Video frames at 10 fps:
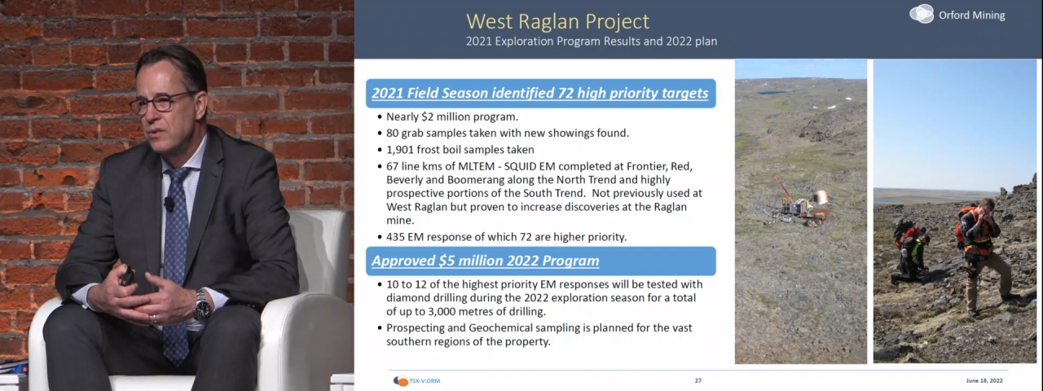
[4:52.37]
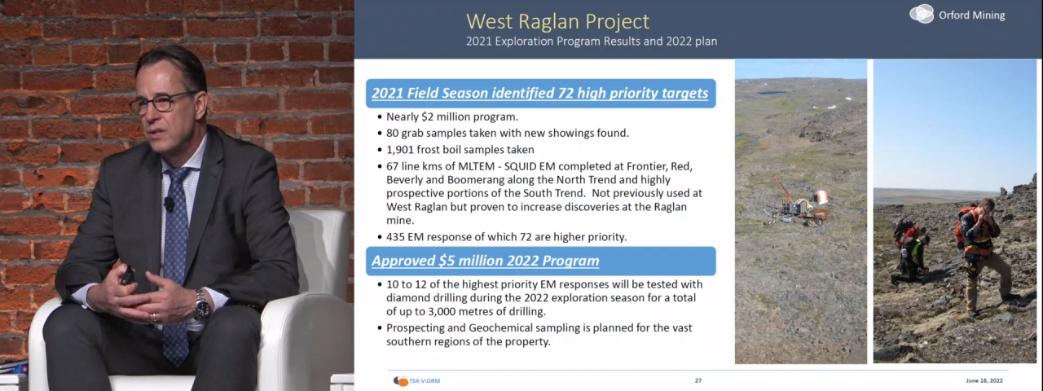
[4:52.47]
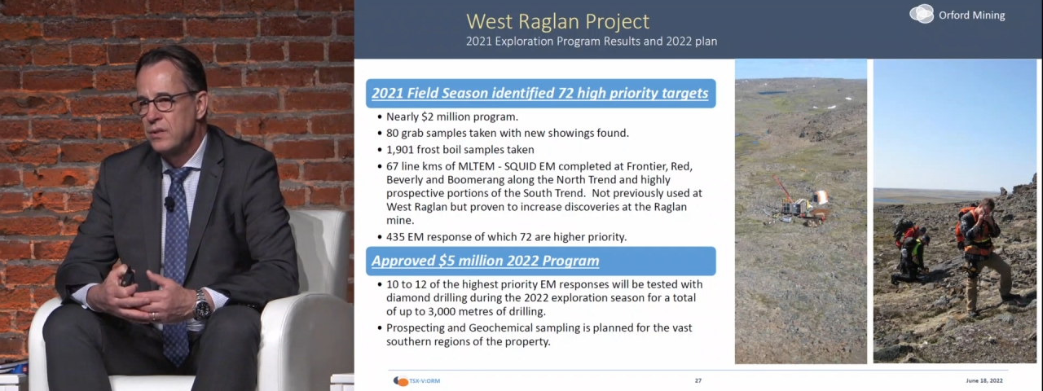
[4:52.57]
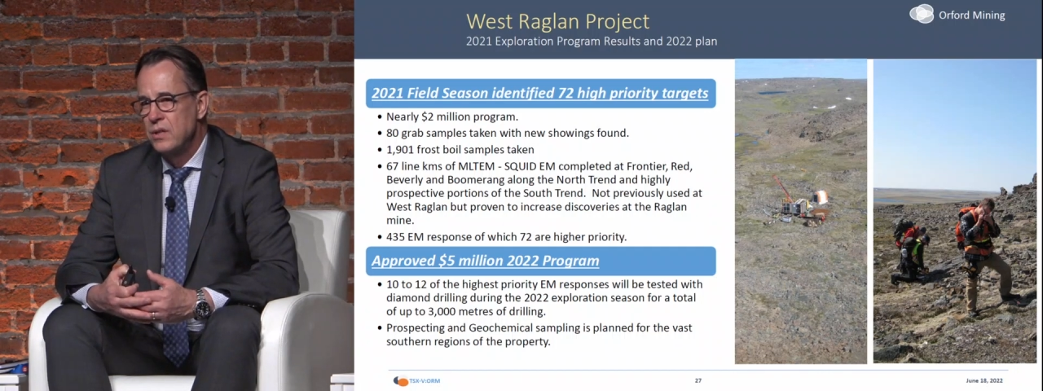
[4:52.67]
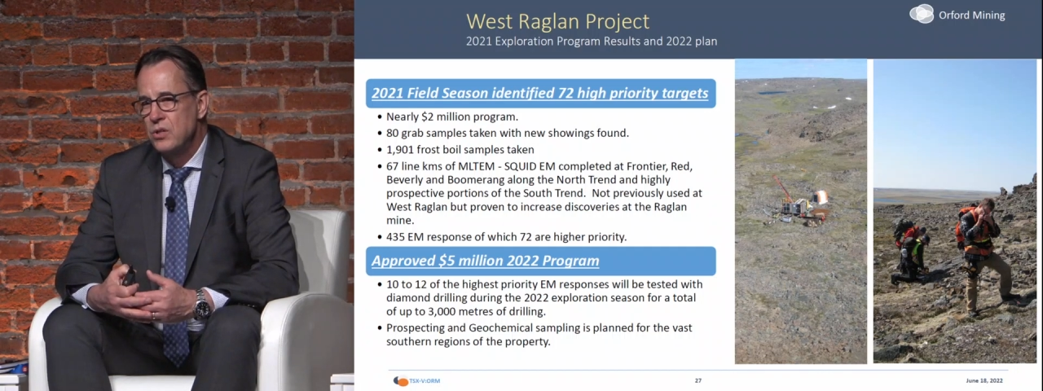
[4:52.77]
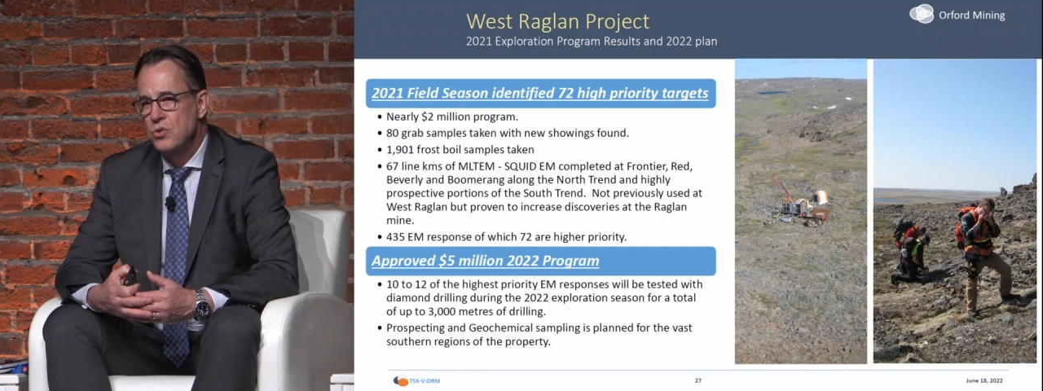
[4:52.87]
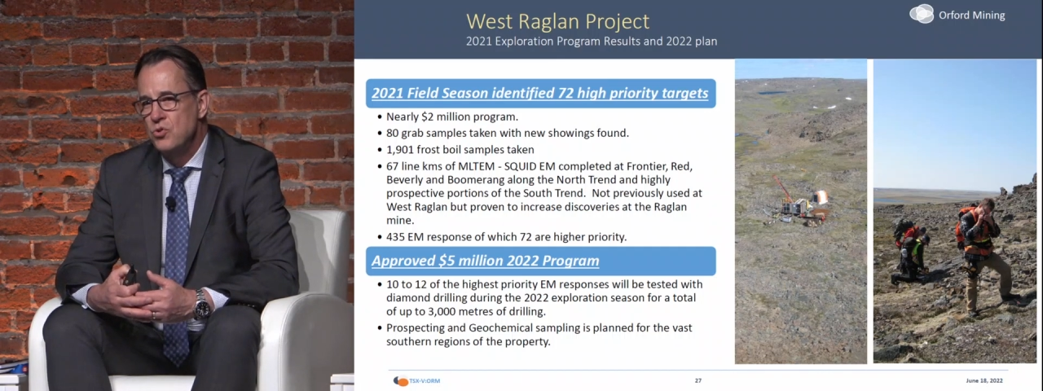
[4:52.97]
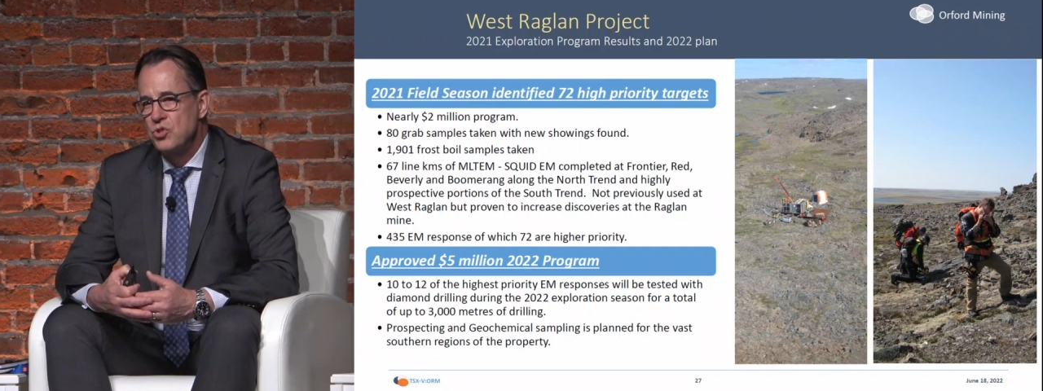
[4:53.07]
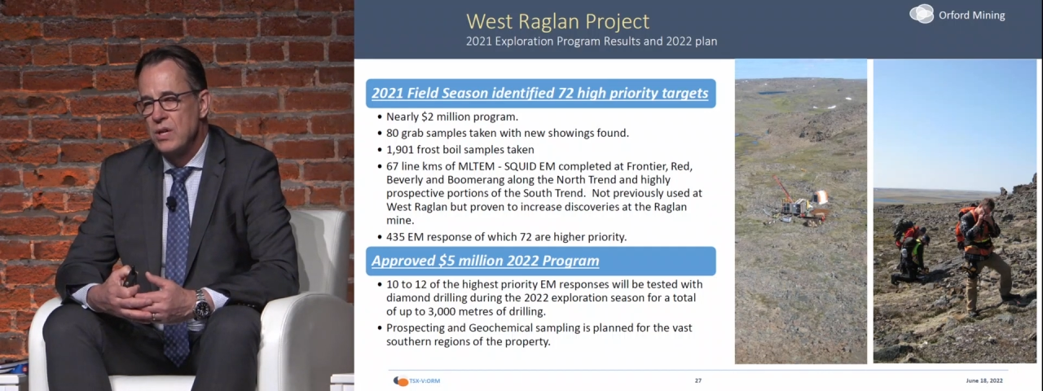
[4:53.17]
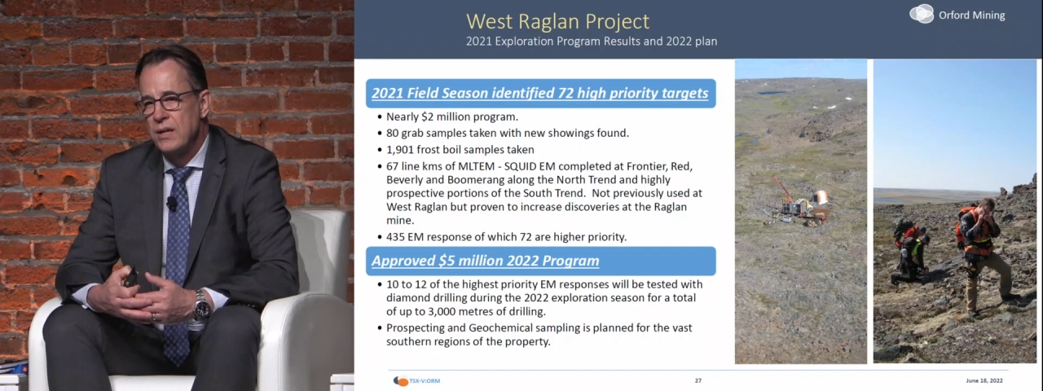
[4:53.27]
that they
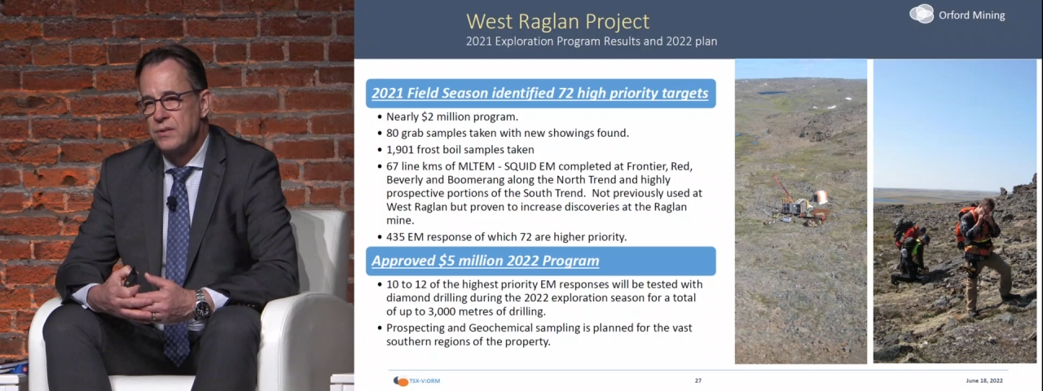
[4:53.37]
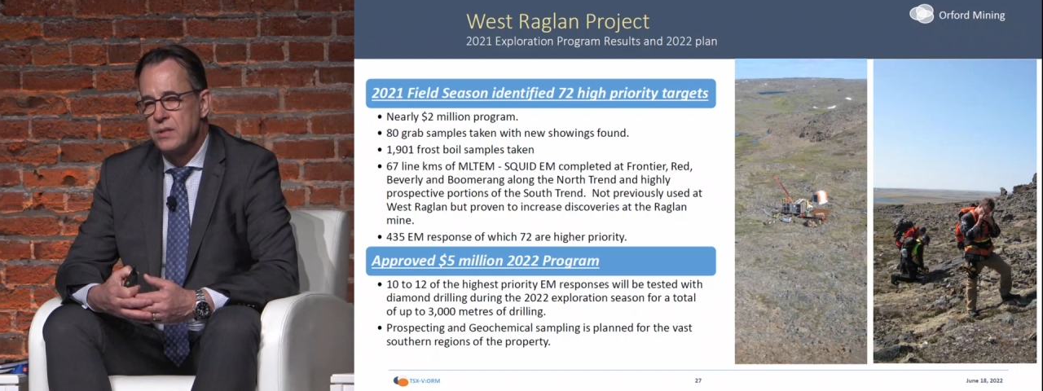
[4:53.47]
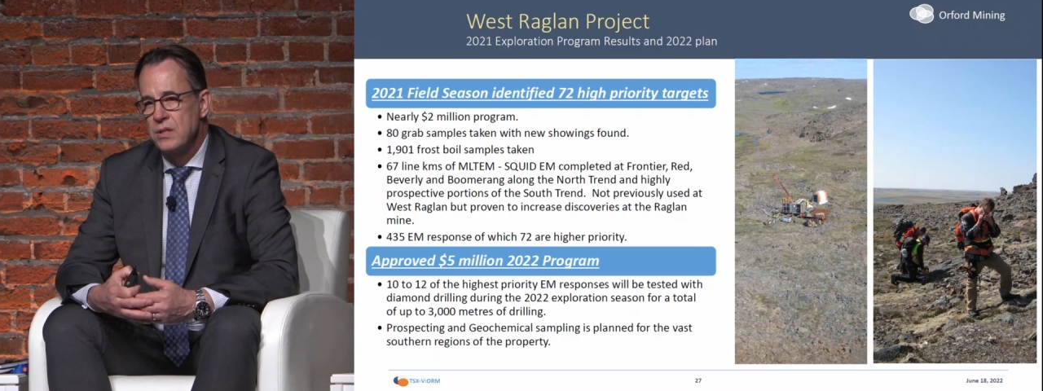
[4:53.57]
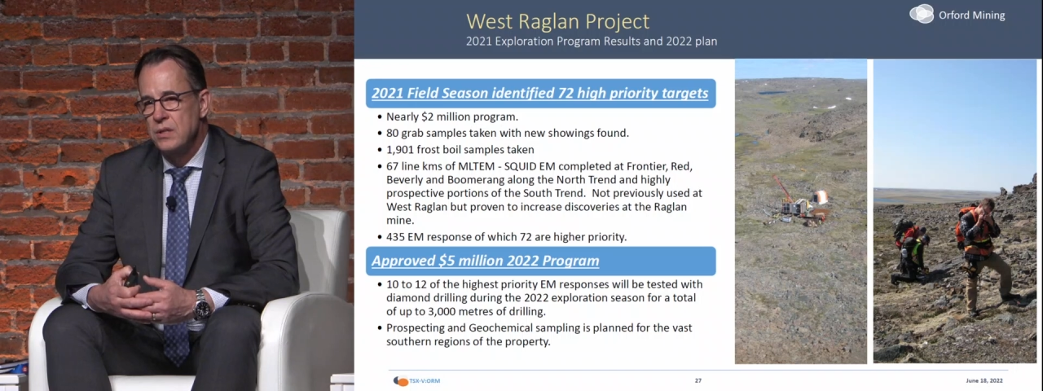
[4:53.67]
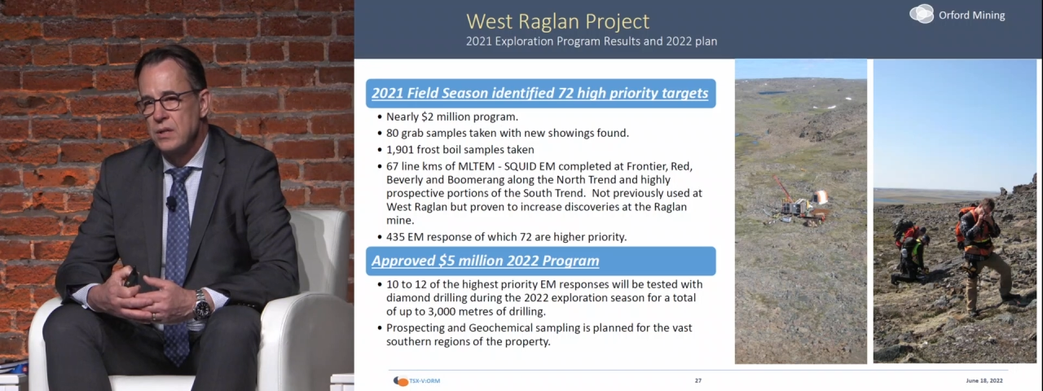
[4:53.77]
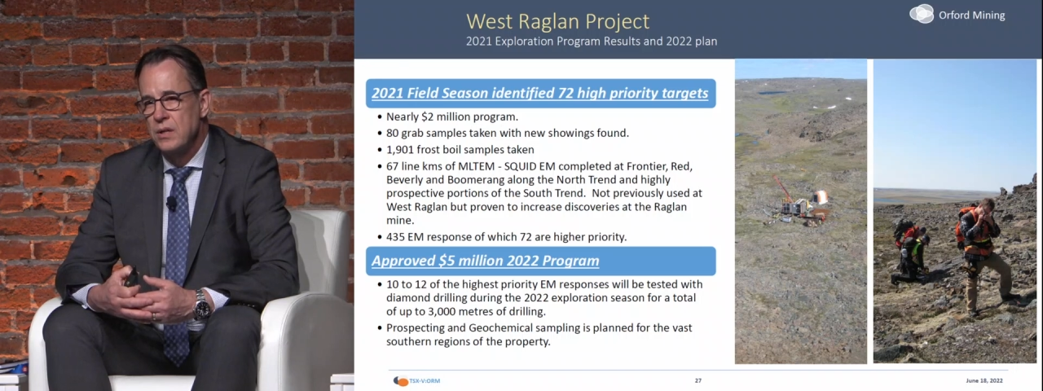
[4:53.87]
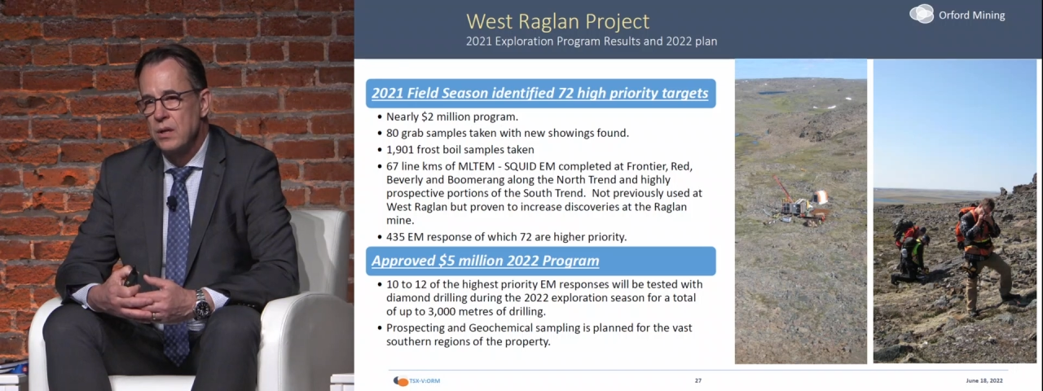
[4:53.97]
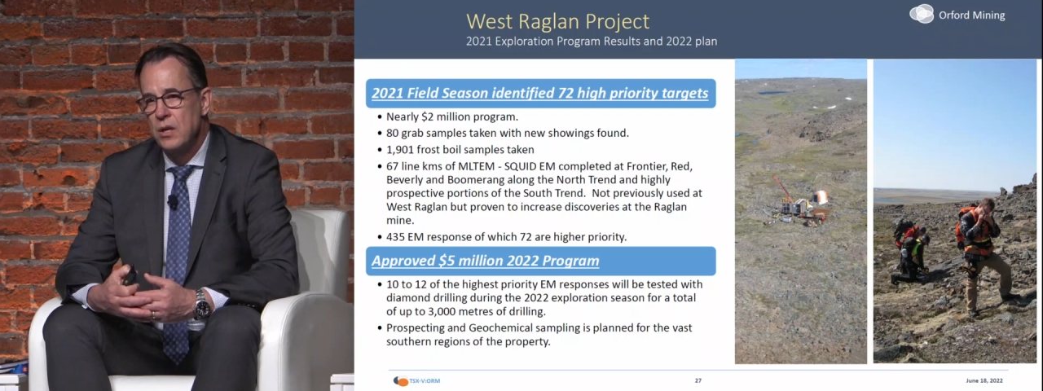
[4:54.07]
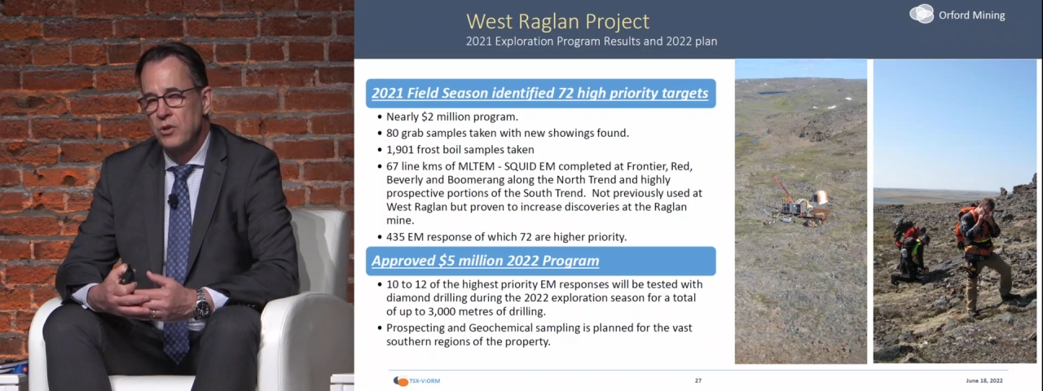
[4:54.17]
use at the